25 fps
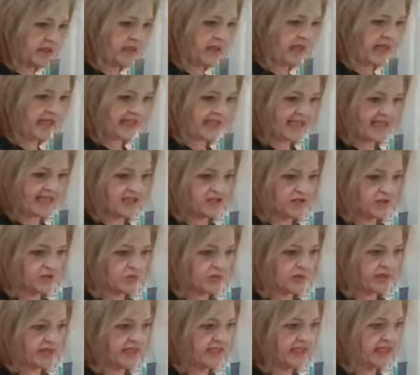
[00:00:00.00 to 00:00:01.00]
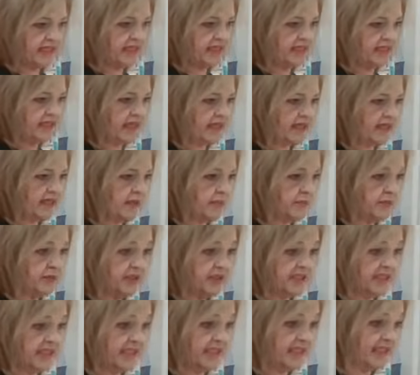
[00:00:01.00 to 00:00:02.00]
I got to do ready. I got to put
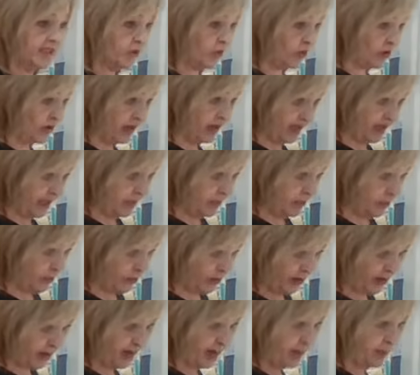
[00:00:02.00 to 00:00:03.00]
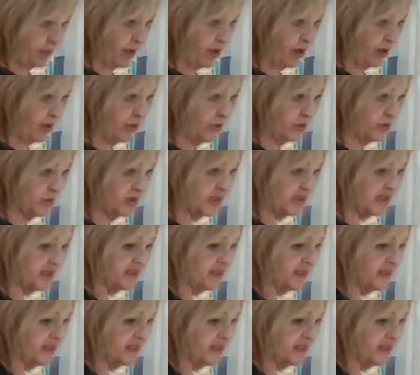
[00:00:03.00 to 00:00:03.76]
it in embroidery mode.